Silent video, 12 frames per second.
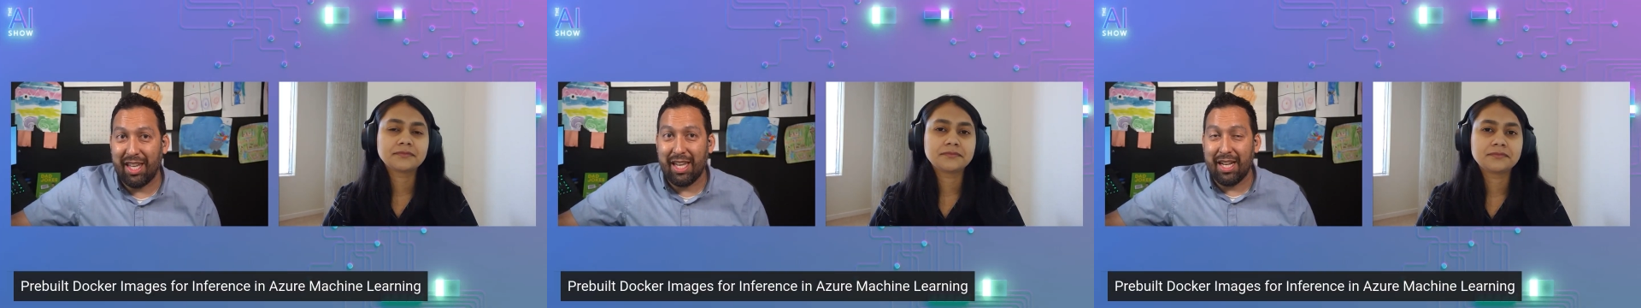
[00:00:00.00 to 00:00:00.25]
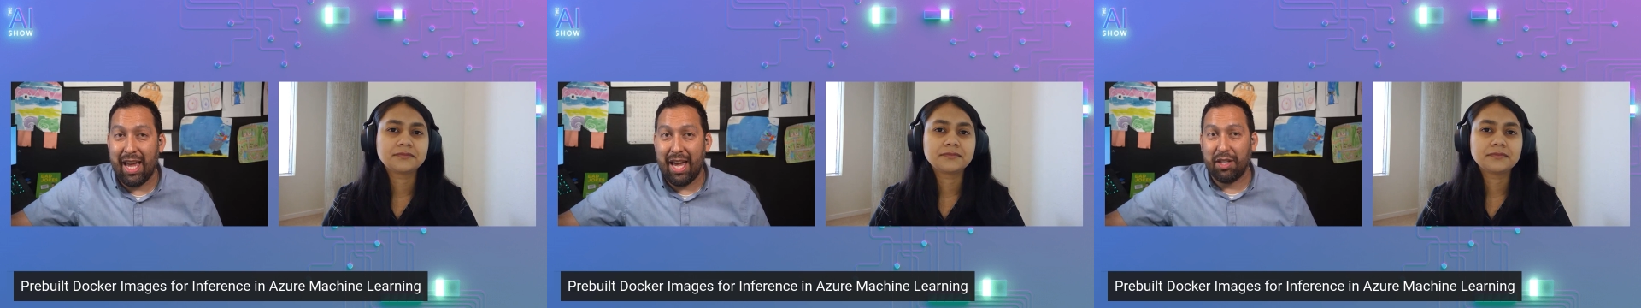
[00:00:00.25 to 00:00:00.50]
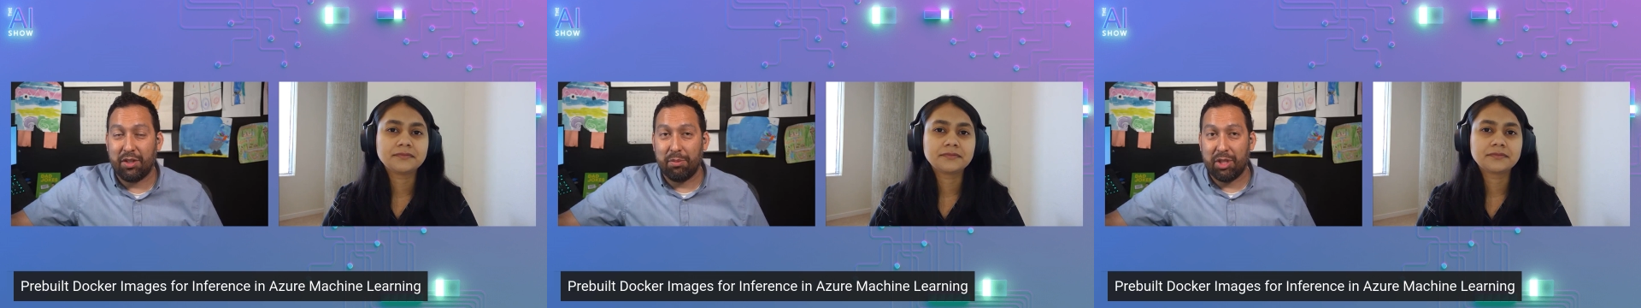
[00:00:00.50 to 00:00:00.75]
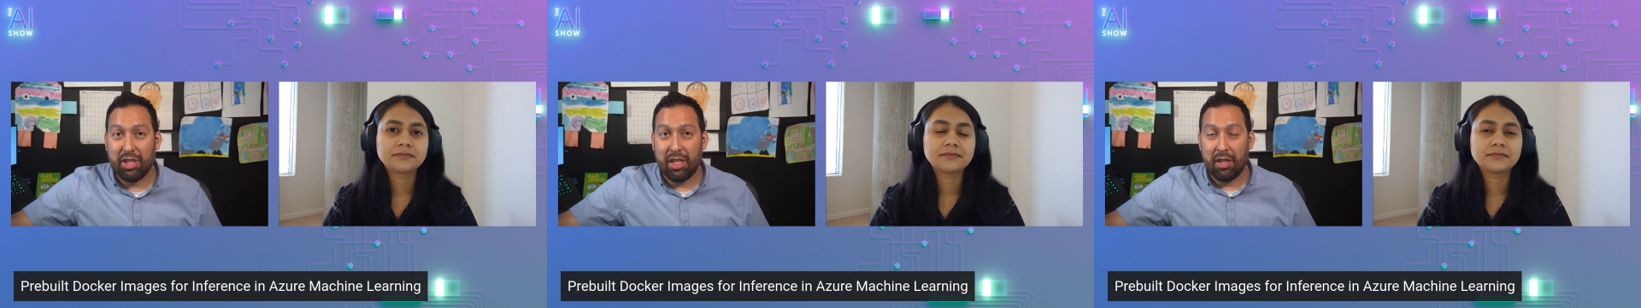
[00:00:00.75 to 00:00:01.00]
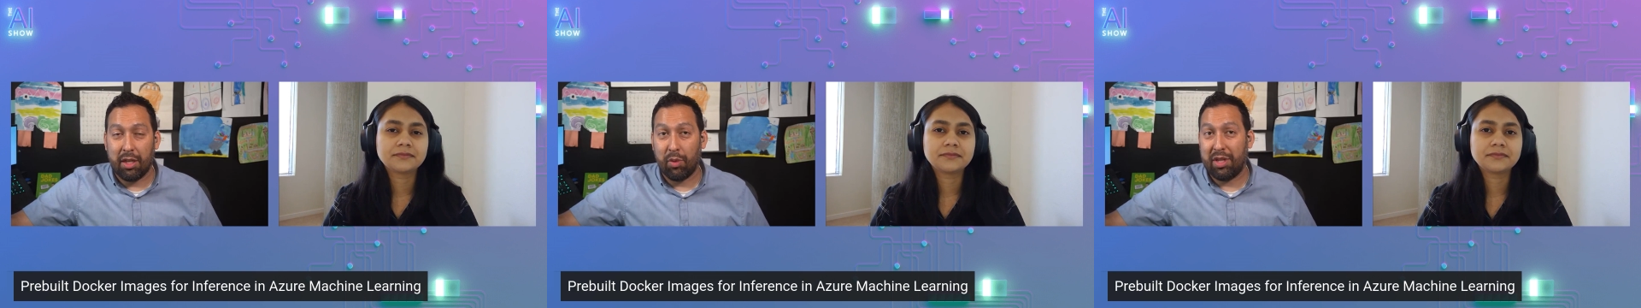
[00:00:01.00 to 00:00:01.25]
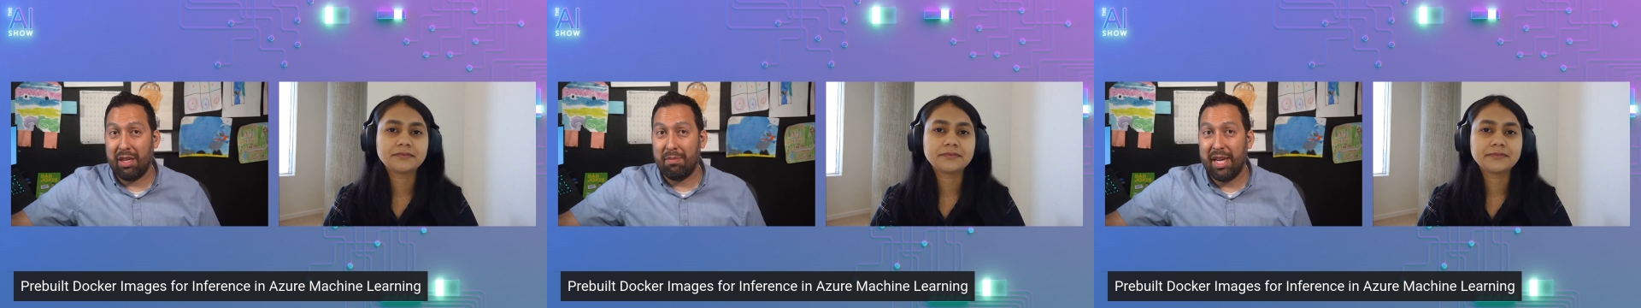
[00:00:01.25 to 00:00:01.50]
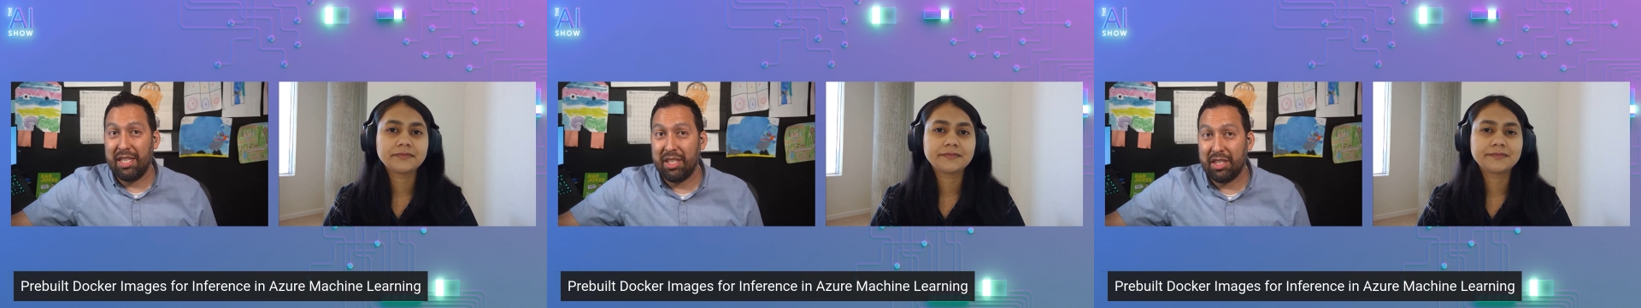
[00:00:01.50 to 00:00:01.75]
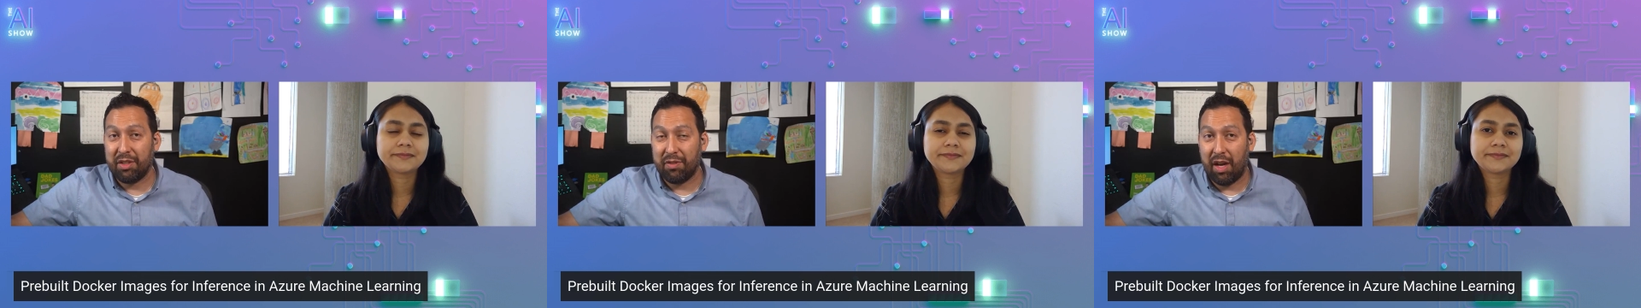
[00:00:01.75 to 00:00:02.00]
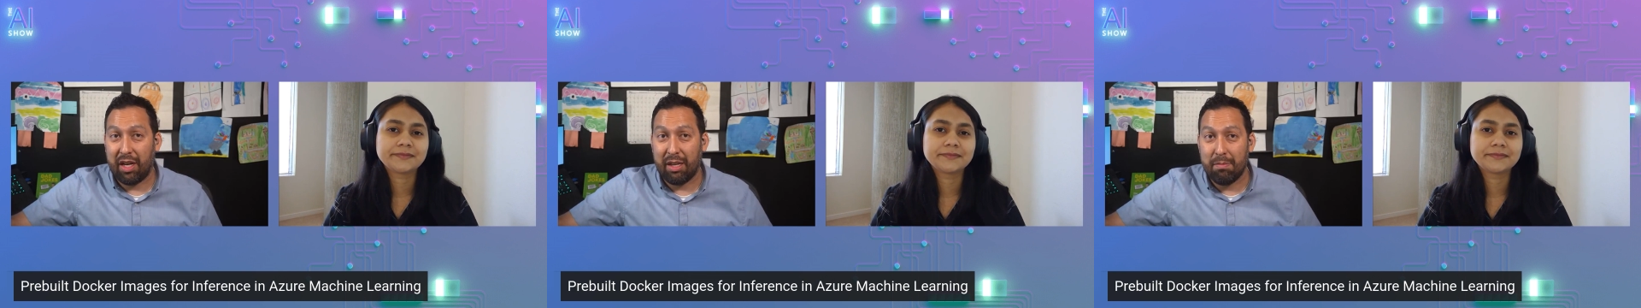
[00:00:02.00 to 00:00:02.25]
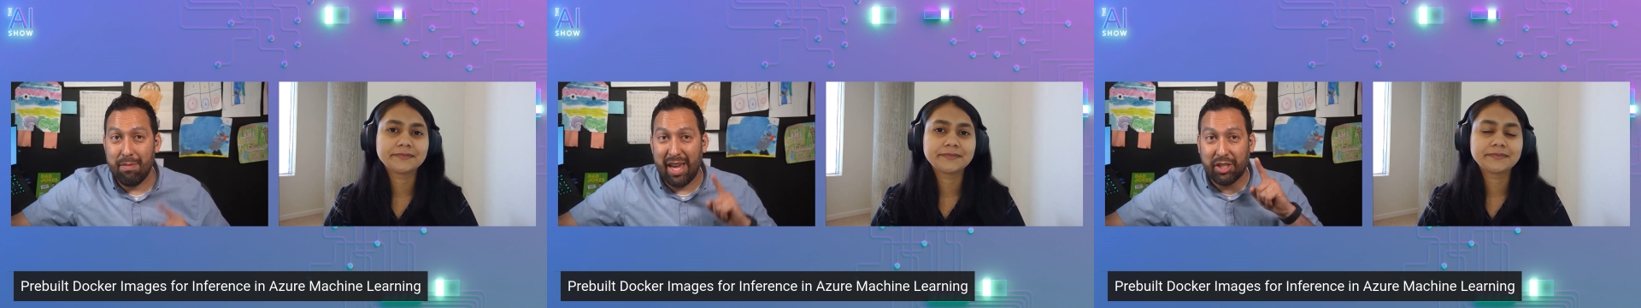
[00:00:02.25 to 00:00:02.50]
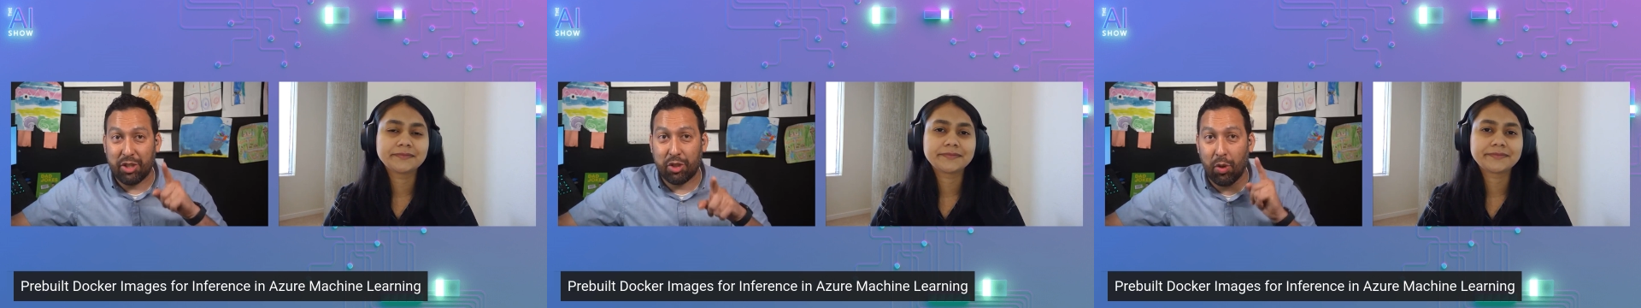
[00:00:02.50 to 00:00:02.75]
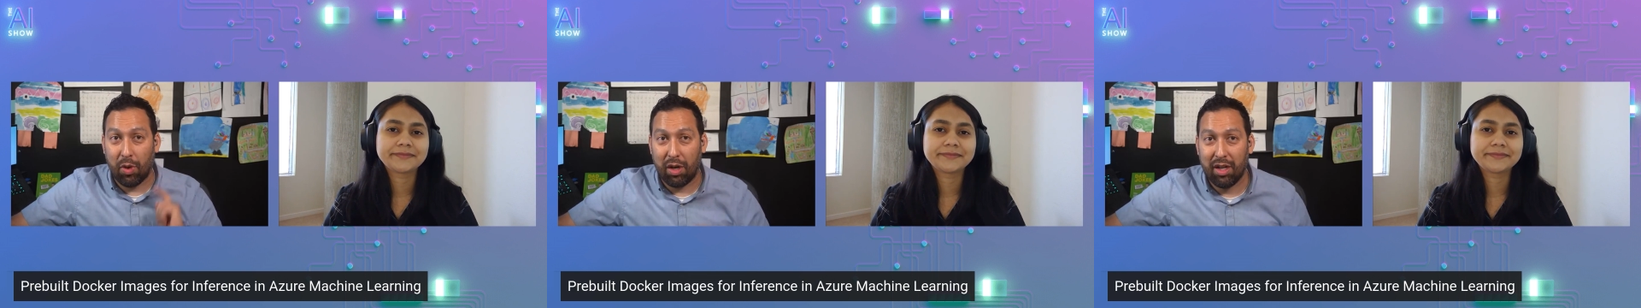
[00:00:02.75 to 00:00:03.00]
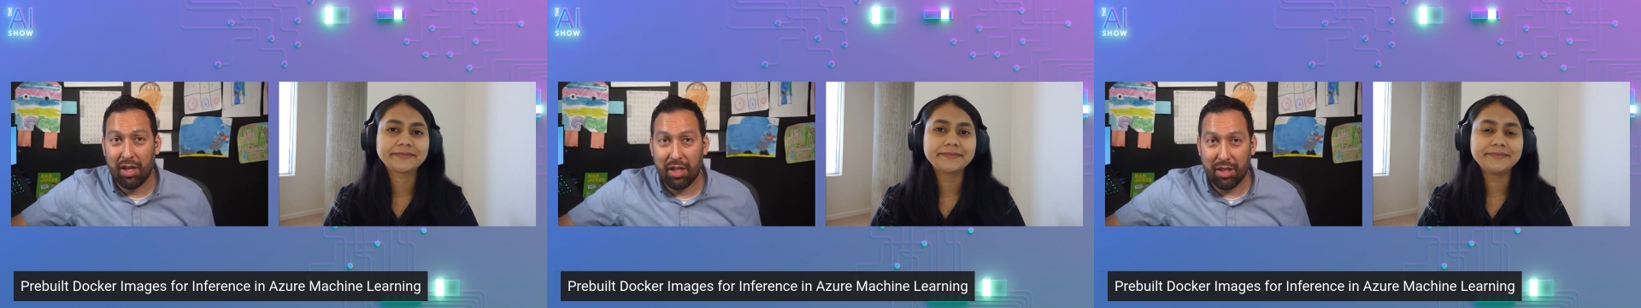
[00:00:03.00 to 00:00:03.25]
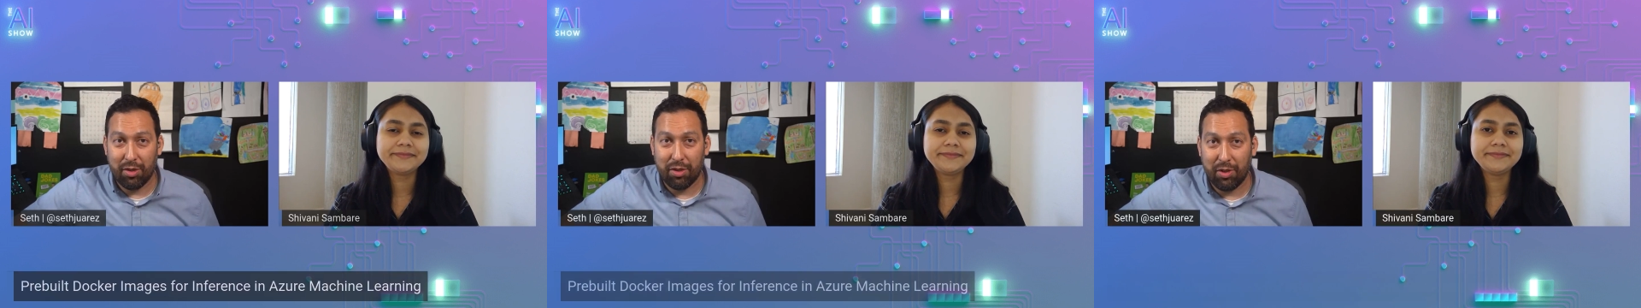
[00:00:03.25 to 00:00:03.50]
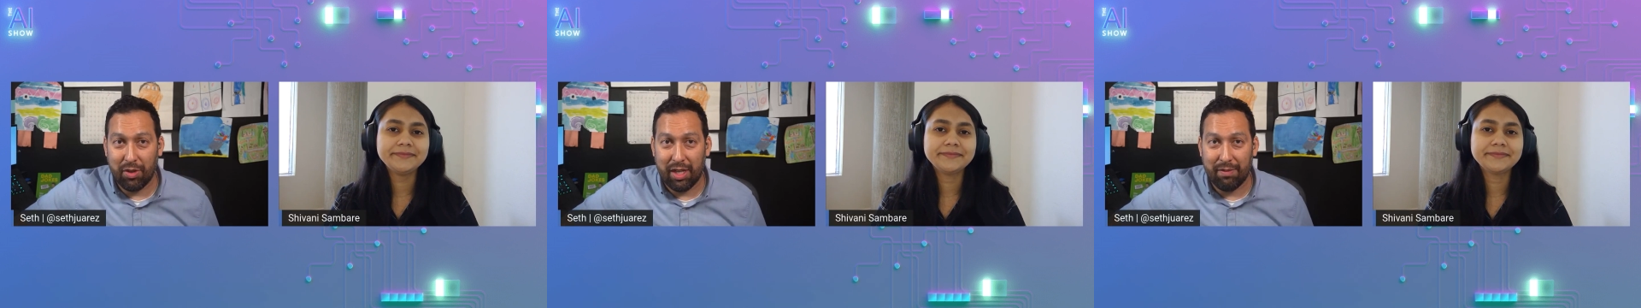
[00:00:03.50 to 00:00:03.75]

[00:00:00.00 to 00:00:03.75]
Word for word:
Speaker 1: in Azure Machine Learning with the amazing Shivani. Make sure you tune